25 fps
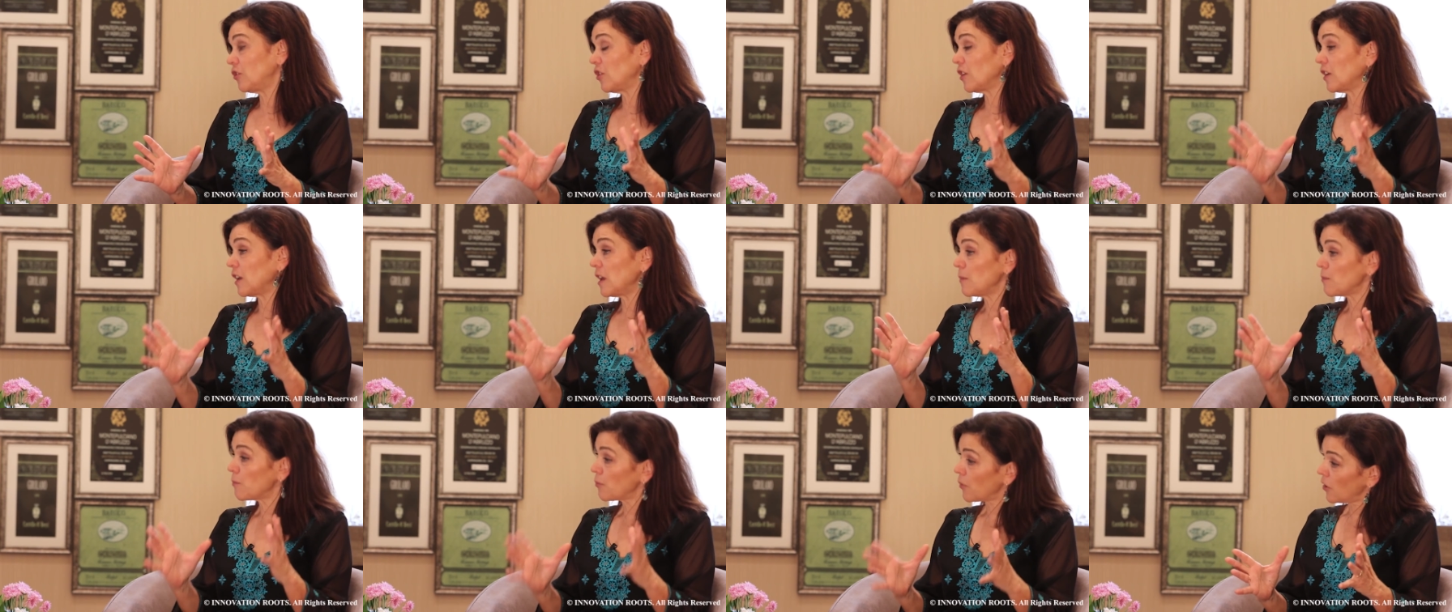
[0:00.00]

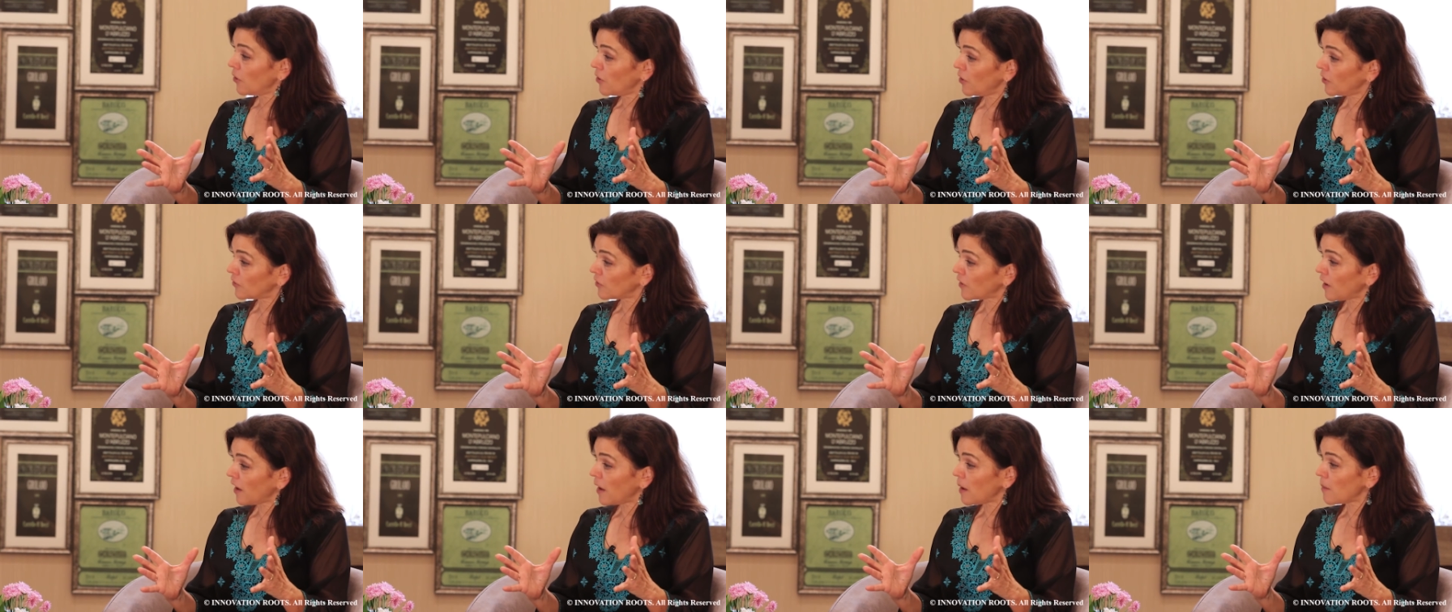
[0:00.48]
looking
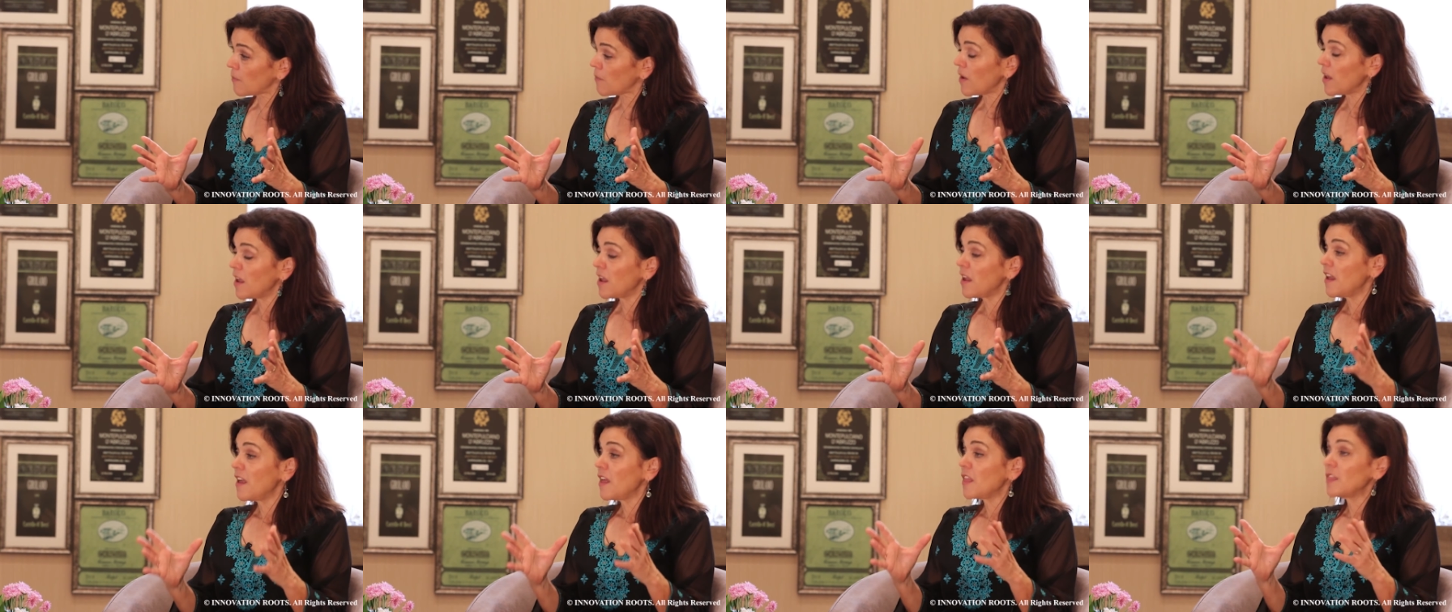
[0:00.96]
prototype
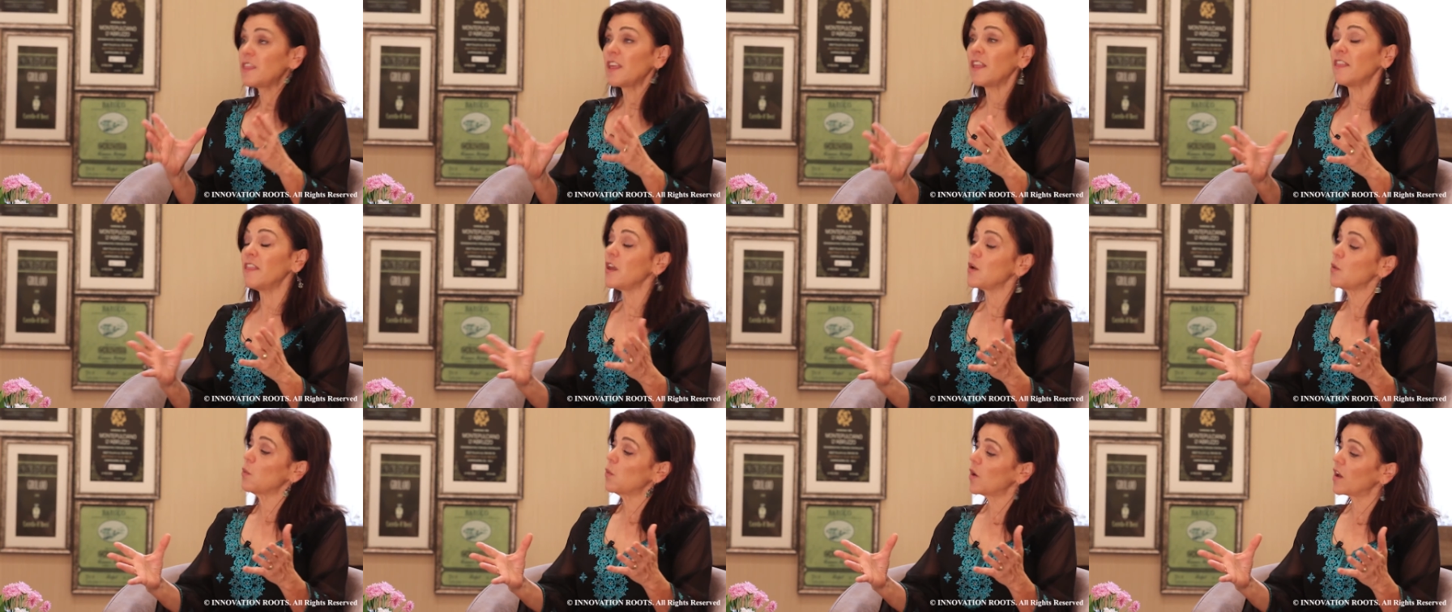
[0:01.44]
than
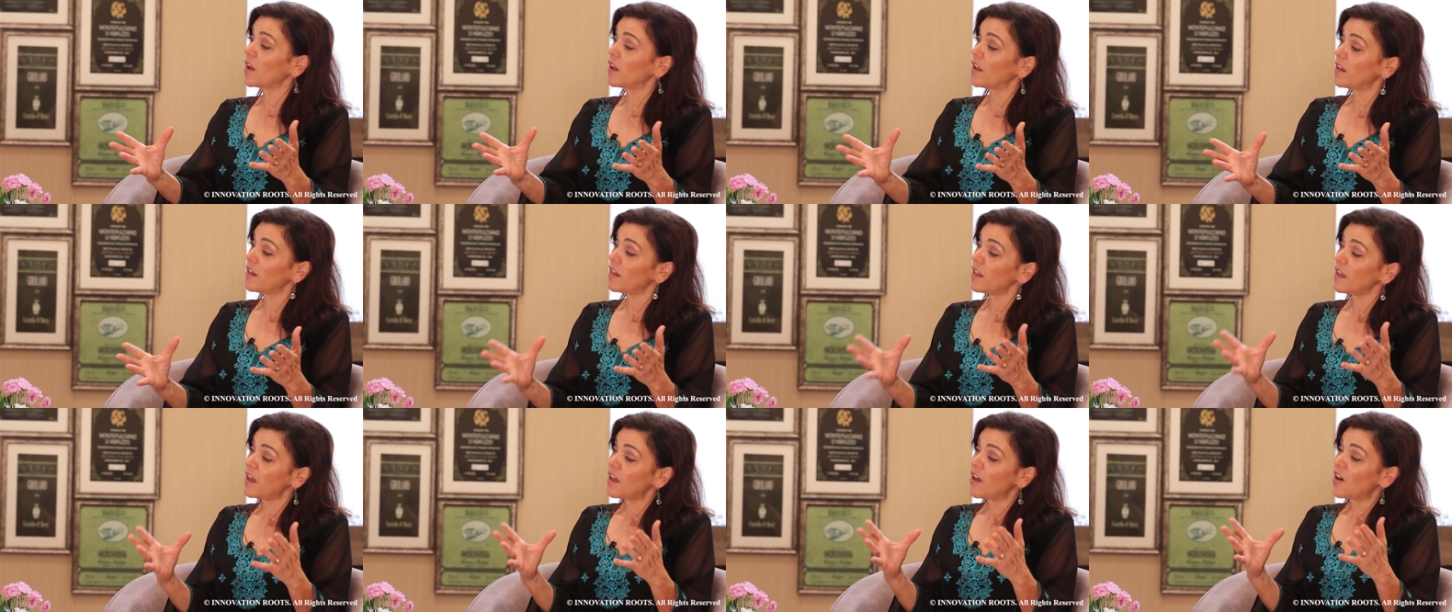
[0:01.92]
they
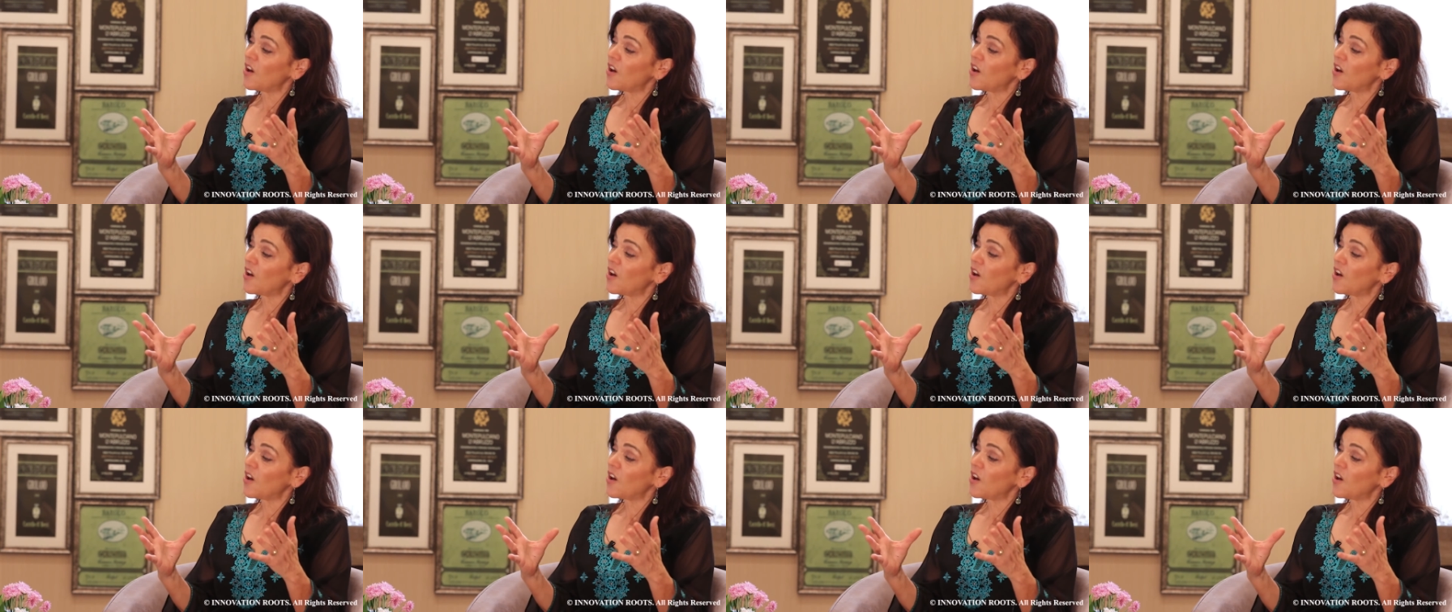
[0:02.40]
will